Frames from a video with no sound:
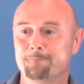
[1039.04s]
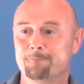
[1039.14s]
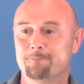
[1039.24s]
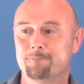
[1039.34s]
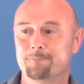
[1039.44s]

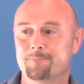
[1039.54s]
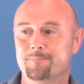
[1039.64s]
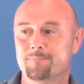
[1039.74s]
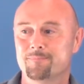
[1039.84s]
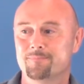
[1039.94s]

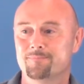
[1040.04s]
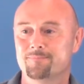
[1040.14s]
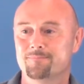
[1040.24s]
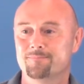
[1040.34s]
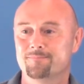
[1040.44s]

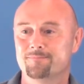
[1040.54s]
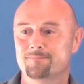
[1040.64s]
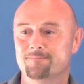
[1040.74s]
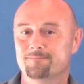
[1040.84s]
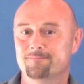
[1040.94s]

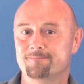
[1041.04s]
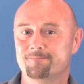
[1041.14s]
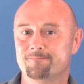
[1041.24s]
(no one is talking)